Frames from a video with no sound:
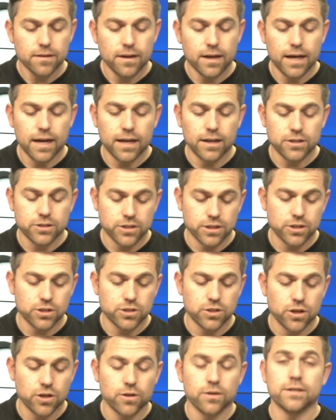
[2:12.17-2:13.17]
and it's going to
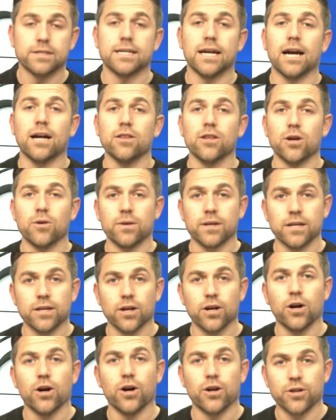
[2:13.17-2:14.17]
start downloading
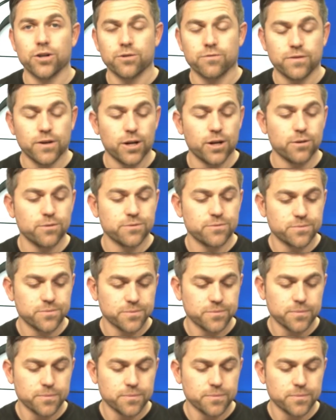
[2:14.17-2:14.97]
on your phone.